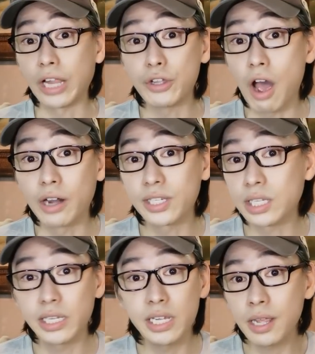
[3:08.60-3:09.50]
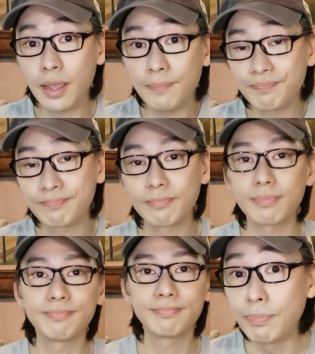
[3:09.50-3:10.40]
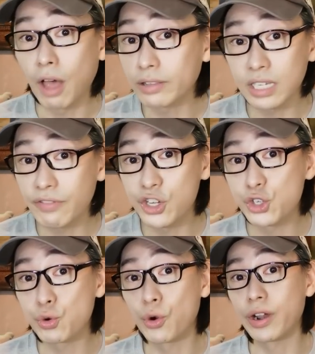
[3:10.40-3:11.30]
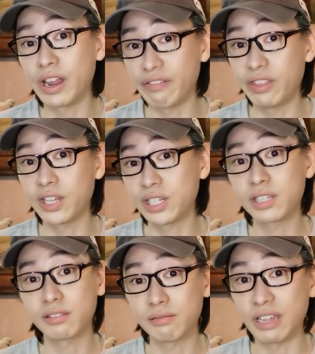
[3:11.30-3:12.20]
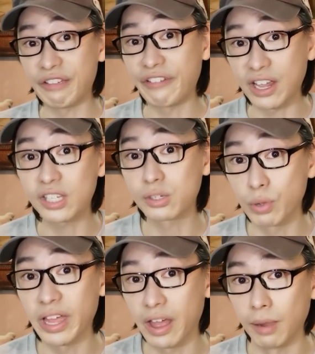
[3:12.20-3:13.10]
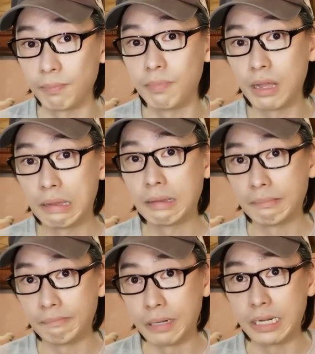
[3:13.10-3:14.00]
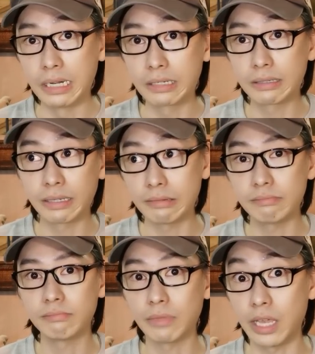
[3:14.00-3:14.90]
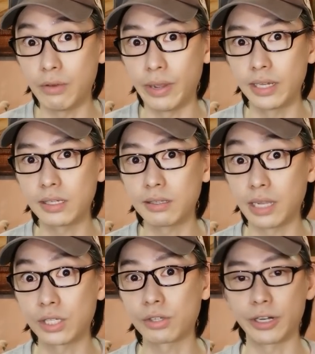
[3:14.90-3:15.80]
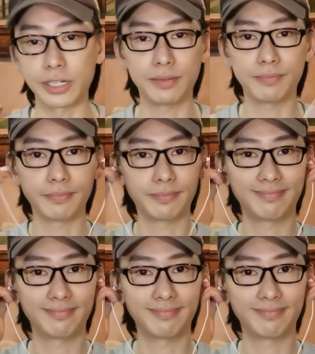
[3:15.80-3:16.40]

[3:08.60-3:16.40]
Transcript: To tell you honestly, I'm not even sure if this effects will help. But anyways, let's start.